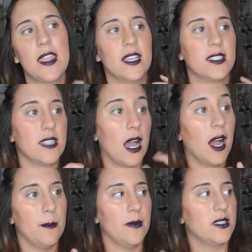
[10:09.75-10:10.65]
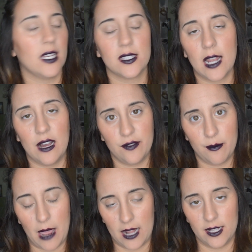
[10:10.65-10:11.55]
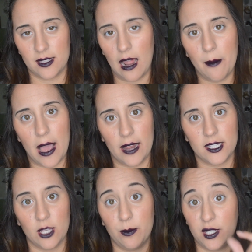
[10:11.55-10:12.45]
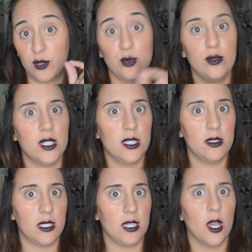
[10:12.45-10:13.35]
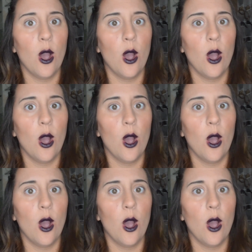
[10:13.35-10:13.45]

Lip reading: This doesn't have a matte. It's not matte, but it's really,